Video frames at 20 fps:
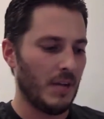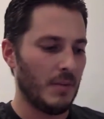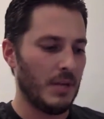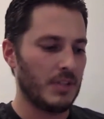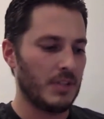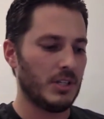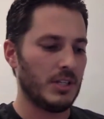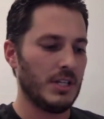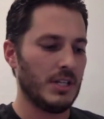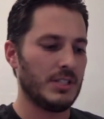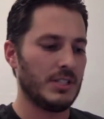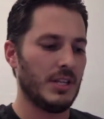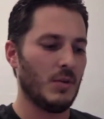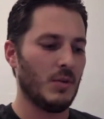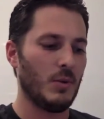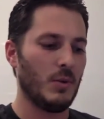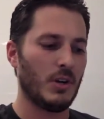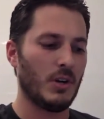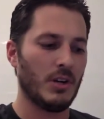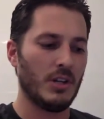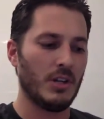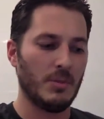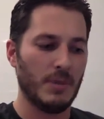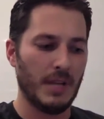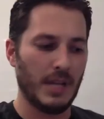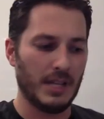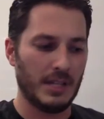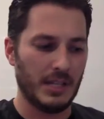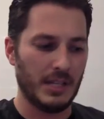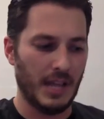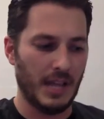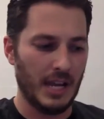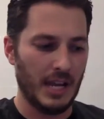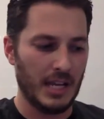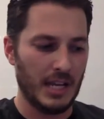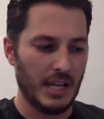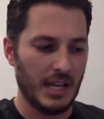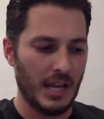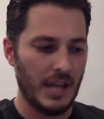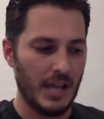mention is that we're going to be at
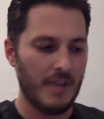the